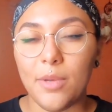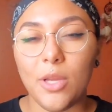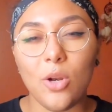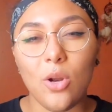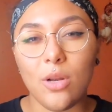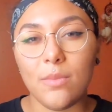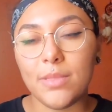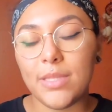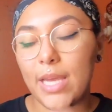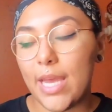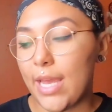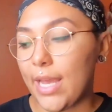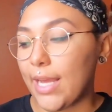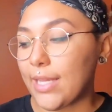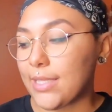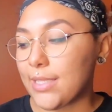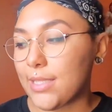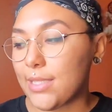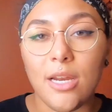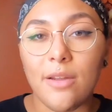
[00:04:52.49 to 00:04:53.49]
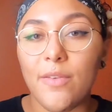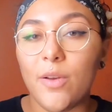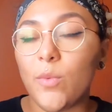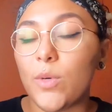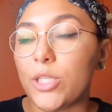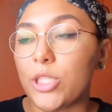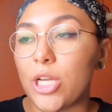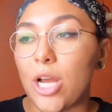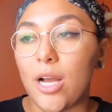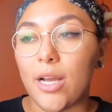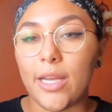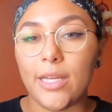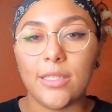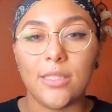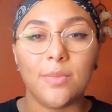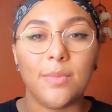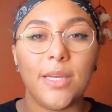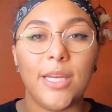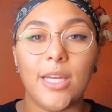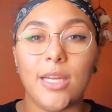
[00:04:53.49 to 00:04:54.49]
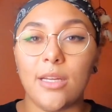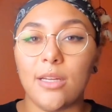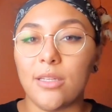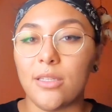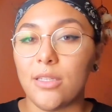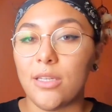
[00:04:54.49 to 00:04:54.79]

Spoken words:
You know what I'm saying? It's none of it was shocking to me.